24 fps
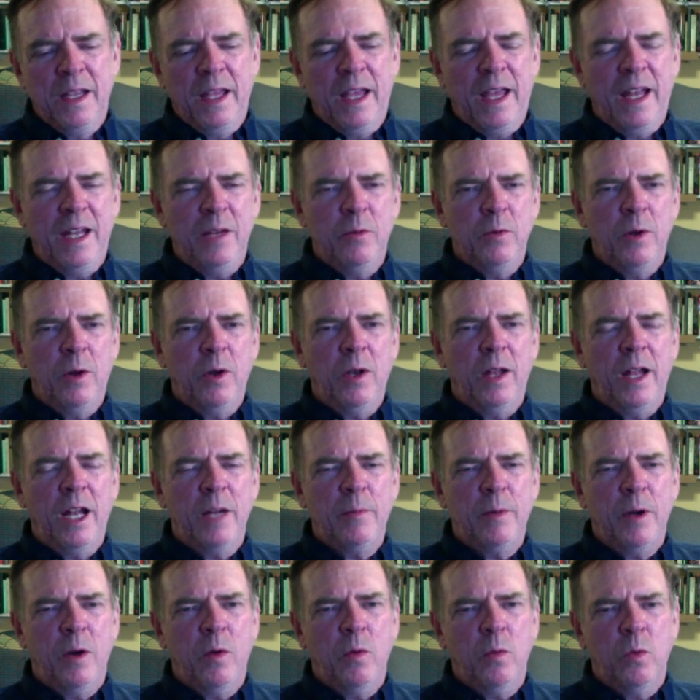And he wrote a lot
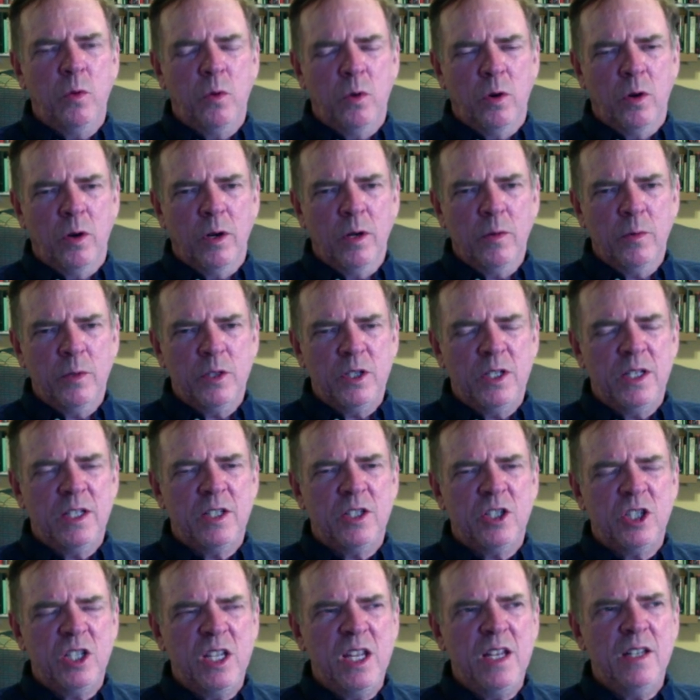about war, which he had
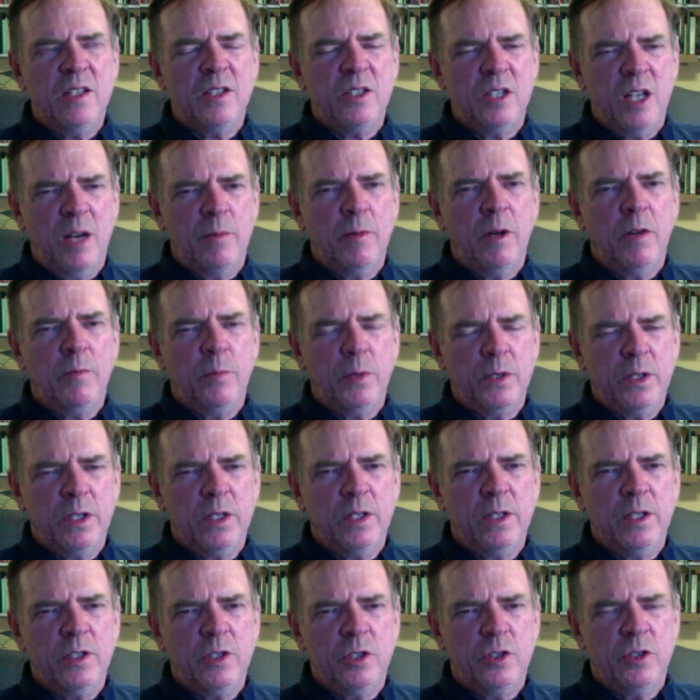seen some of,
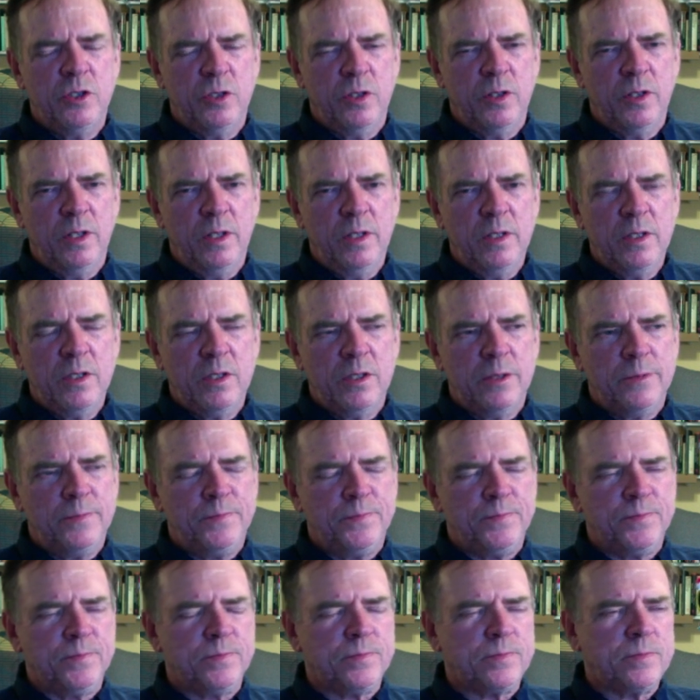particularly as a journalist.
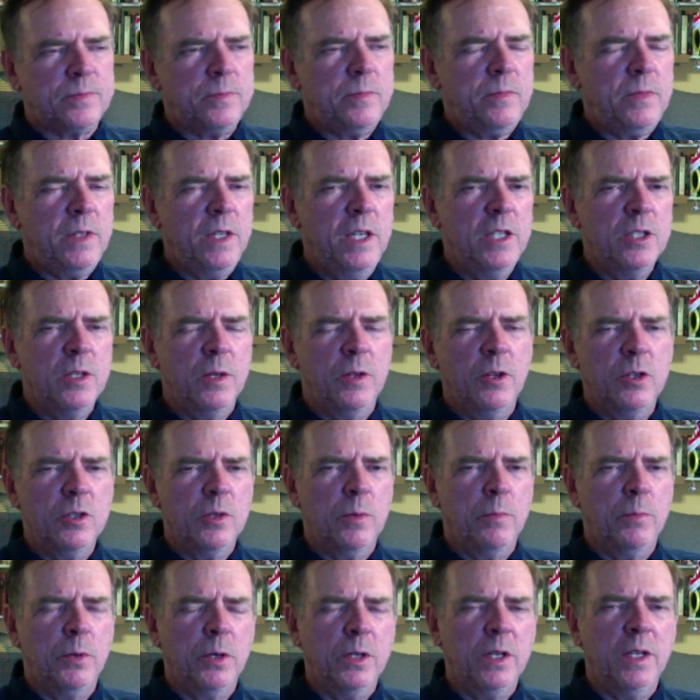There's
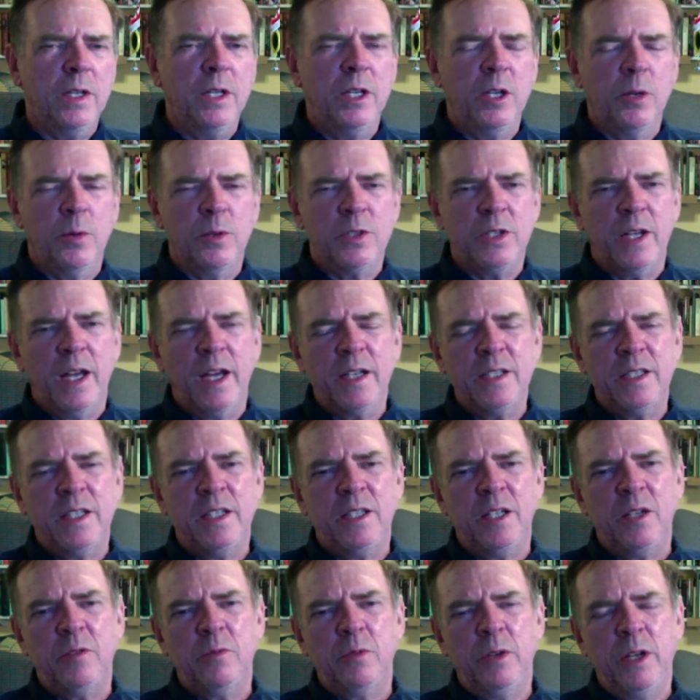a book in here which I actually
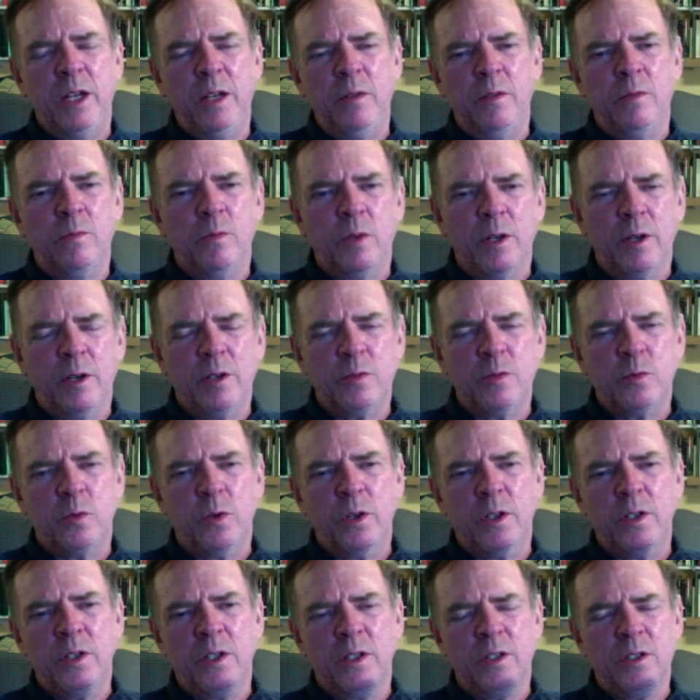did read when I was
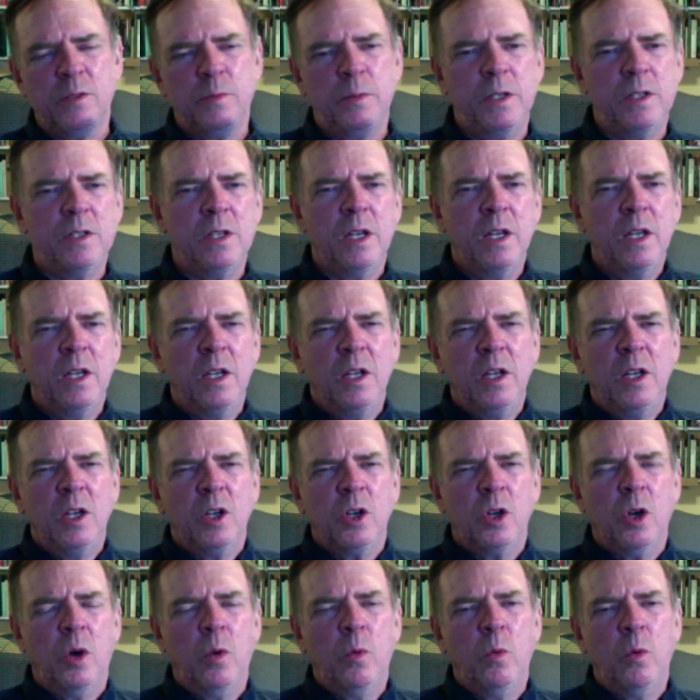working on this piece
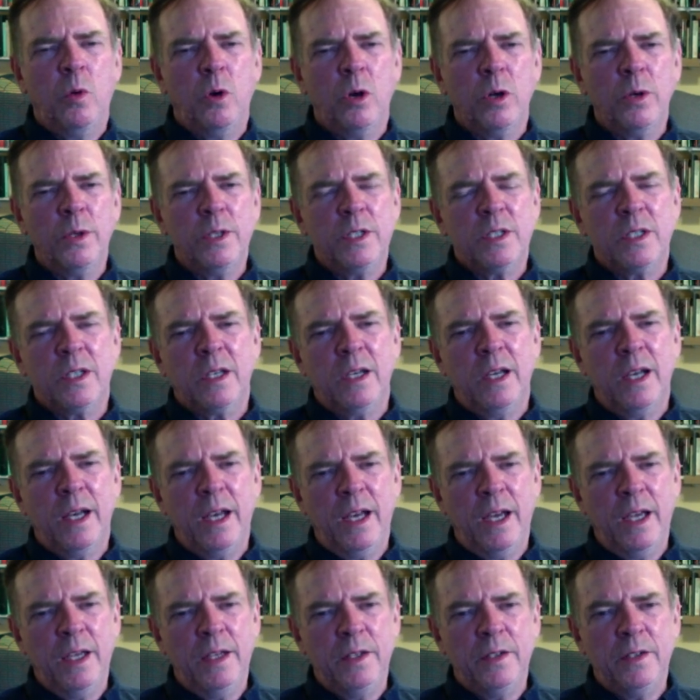called War is
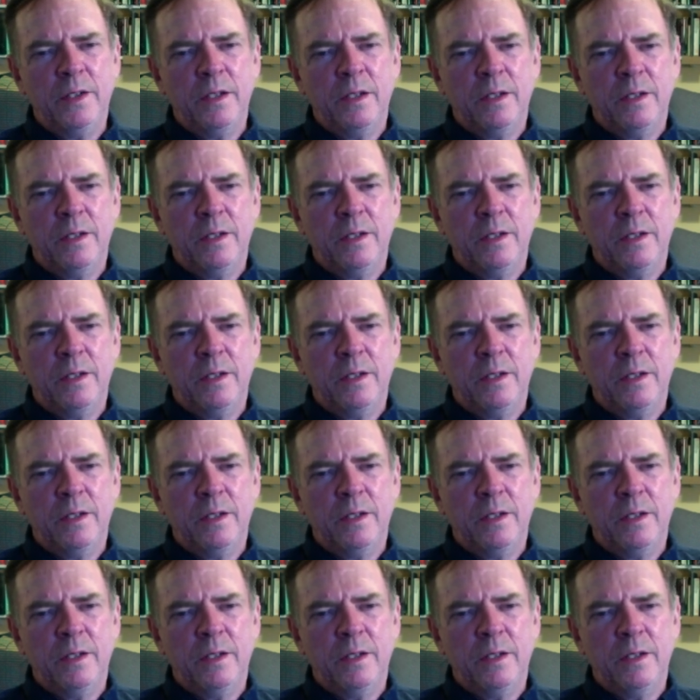Kind.